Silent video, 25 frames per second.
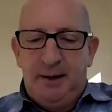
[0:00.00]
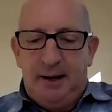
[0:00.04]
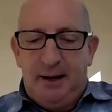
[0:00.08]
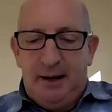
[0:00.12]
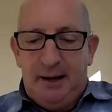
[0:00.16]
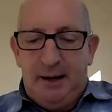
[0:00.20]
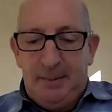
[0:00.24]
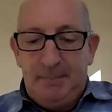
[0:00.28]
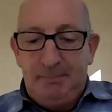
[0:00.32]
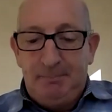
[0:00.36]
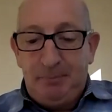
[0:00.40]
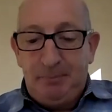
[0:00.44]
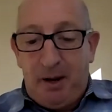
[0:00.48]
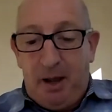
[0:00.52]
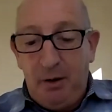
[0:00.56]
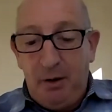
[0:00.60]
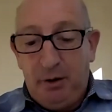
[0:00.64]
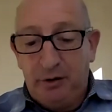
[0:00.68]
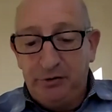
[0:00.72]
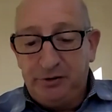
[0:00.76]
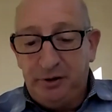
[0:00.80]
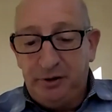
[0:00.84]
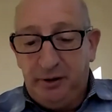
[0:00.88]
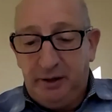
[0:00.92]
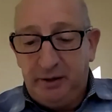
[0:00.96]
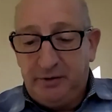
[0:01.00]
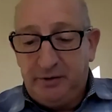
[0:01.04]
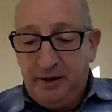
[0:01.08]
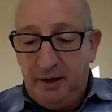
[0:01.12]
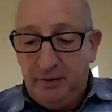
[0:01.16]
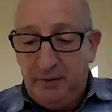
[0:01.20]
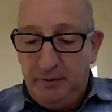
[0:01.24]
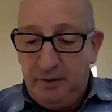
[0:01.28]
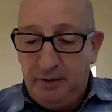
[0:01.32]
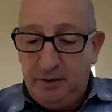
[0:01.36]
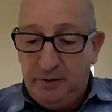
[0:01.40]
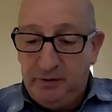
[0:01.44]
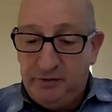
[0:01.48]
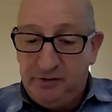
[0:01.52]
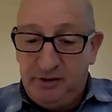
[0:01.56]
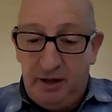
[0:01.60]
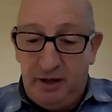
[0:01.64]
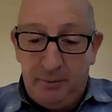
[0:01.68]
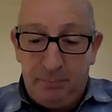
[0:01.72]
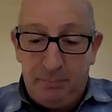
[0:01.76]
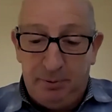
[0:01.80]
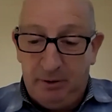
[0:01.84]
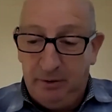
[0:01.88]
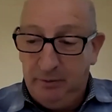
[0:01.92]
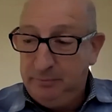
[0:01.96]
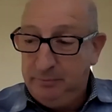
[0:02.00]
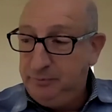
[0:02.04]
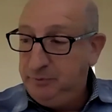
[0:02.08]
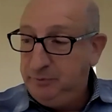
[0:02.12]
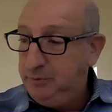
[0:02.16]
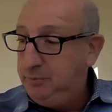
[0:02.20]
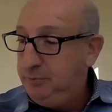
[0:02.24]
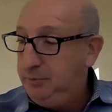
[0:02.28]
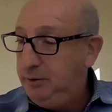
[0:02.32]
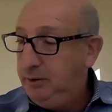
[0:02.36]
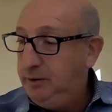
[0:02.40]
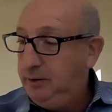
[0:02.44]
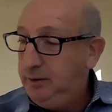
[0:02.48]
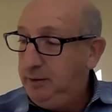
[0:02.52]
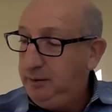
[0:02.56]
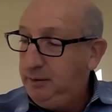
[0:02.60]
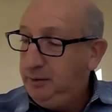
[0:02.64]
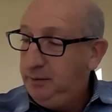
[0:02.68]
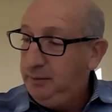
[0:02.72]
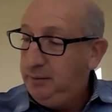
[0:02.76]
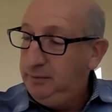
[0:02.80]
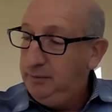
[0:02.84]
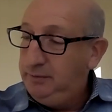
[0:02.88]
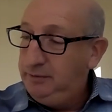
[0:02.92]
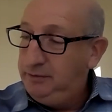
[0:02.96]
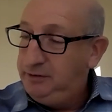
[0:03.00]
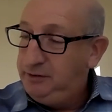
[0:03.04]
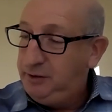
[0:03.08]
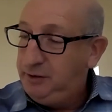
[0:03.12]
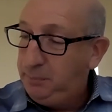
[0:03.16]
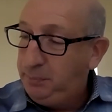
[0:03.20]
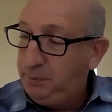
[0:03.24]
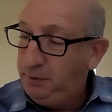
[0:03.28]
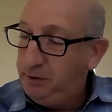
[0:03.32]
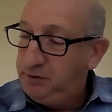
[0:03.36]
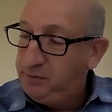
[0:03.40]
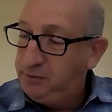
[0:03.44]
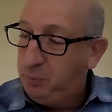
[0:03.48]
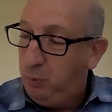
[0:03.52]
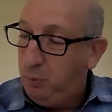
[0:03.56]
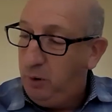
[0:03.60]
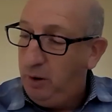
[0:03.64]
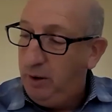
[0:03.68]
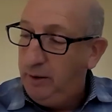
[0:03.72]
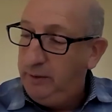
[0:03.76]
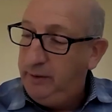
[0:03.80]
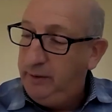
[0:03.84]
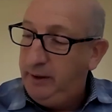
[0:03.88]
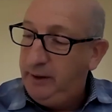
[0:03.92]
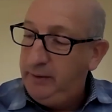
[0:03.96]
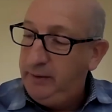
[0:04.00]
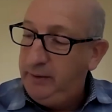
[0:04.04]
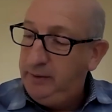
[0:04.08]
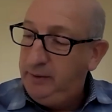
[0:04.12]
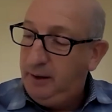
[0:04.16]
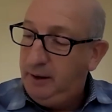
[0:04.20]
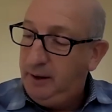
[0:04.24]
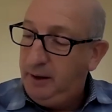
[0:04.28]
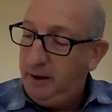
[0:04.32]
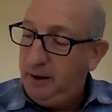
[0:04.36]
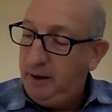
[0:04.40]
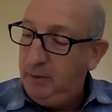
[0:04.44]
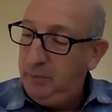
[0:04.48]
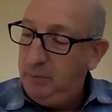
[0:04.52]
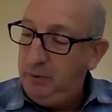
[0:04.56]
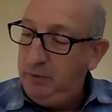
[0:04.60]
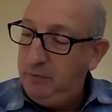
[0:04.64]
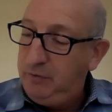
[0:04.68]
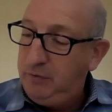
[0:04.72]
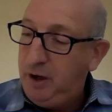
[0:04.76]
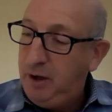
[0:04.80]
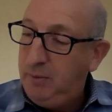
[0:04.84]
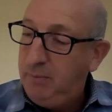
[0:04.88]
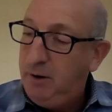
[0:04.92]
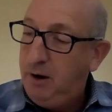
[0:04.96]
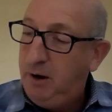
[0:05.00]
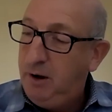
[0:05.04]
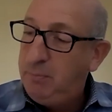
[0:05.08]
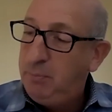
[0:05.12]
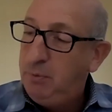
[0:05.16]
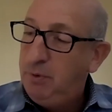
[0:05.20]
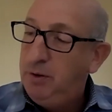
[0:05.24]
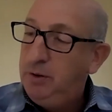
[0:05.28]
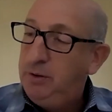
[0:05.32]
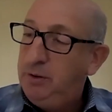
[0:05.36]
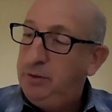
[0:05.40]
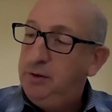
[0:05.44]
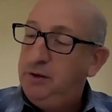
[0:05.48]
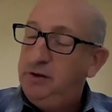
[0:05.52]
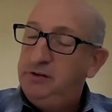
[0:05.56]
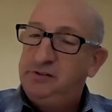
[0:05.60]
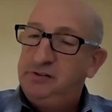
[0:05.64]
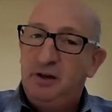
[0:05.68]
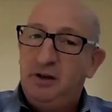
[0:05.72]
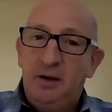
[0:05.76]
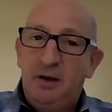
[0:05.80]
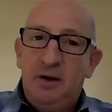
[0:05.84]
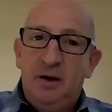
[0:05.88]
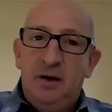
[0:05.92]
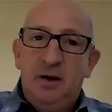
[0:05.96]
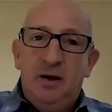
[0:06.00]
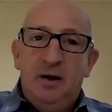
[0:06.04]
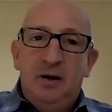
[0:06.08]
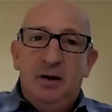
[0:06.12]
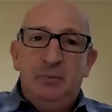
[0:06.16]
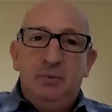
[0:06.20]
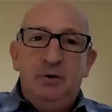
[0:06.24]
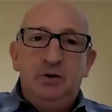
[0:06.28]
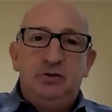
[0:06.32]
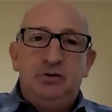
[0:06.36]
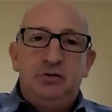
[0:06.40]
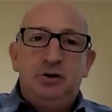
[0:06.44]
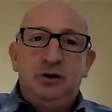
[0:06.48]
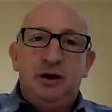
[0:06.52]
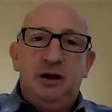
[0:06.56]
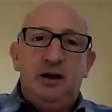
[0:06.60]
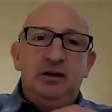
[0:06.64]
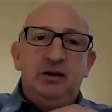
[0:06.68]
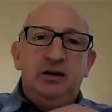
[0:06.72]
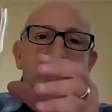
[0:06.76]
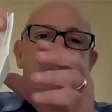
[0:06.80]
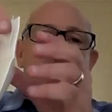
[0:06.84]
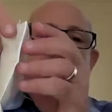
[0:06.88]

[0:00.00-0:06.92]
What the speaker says: I also like to give you an example. Really, the simplest one that we've come up with is we took a